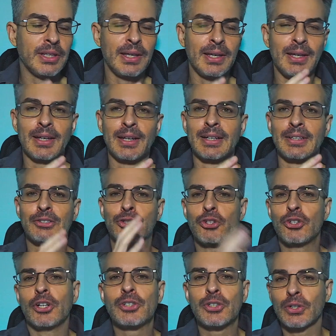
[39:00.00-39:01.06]
a
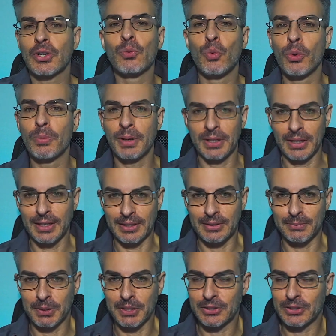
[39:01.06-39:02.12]
traditional woman is,
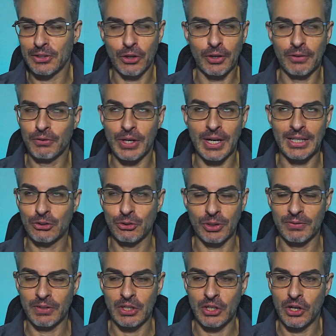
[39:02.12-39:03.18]
because a lot of you guys don't
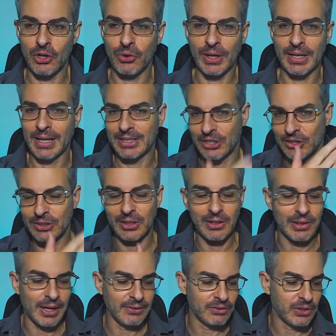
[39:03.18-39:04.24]
even know. And I just did a
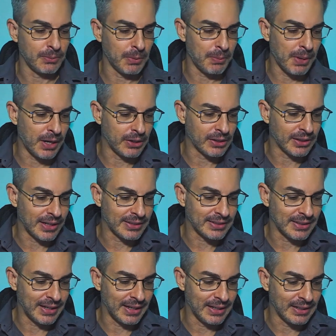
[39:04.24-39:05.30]
live stream about it last
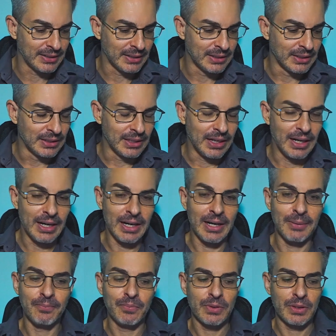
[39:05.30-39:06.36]
night. And